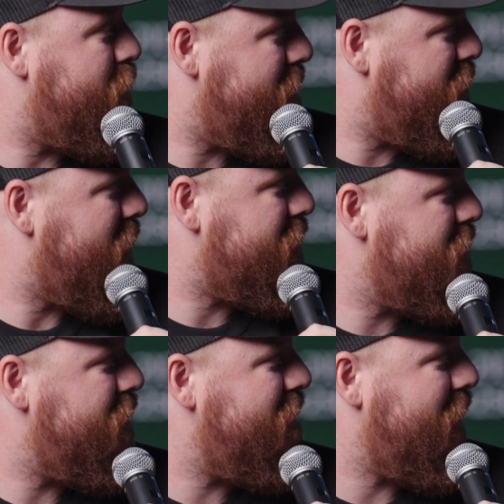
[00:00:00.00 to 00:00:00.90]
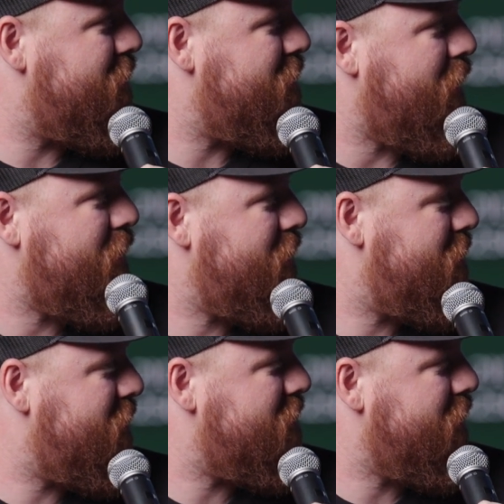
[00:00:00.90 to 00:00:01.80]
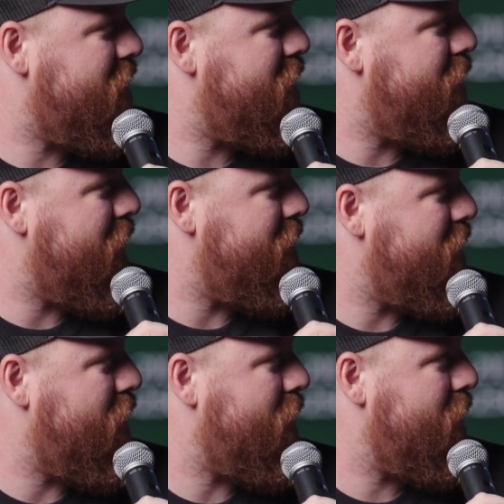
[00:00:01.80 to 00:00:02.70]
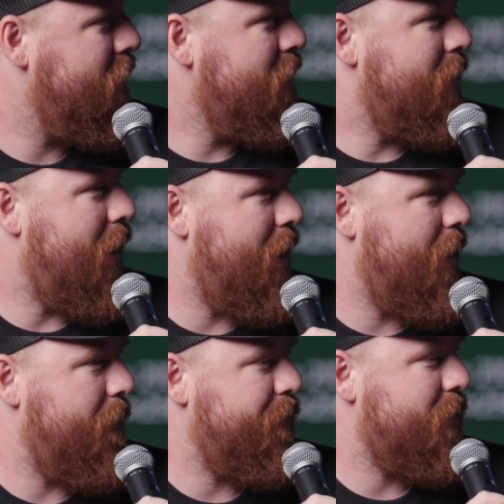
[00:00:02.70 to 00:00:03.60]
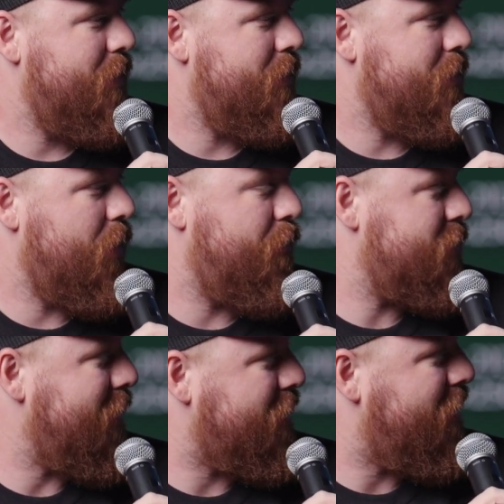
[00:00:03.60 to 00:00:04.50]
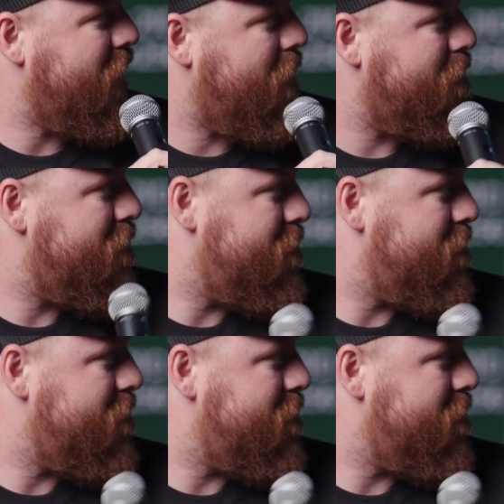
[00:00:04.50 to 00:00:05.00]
productions you've done. So talk to us a little bit about your, you know, perspective on that.